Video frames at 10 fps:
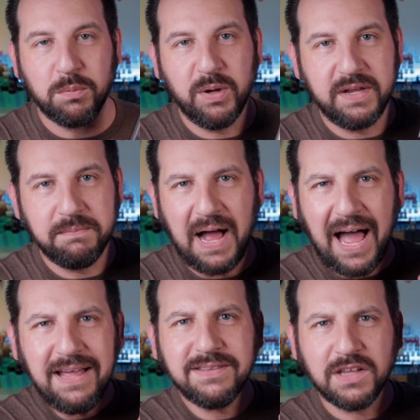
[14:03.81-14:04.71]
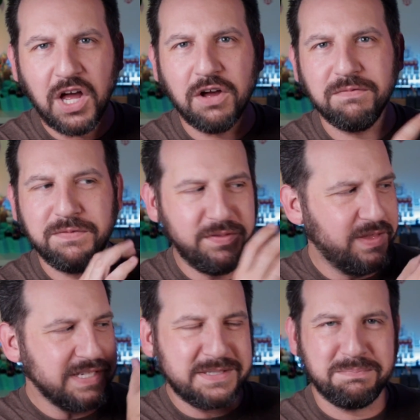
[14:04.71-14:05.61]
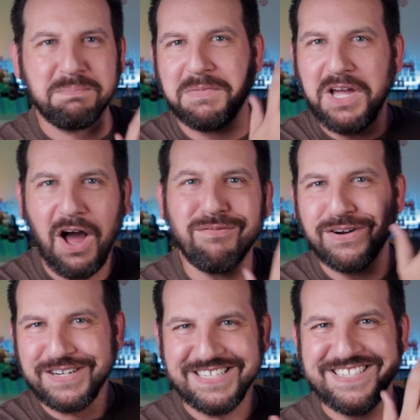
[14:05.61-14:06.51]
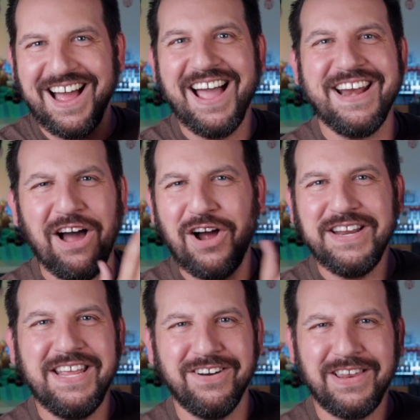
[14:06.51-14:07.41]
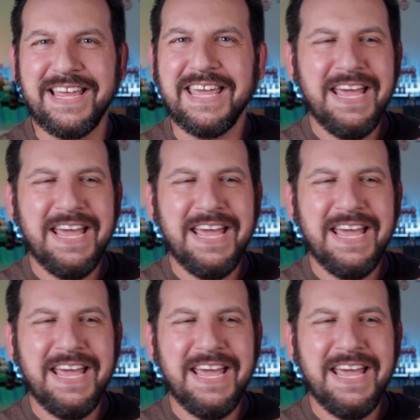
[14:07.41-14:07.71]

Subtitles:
but I love this cover design on here. Like,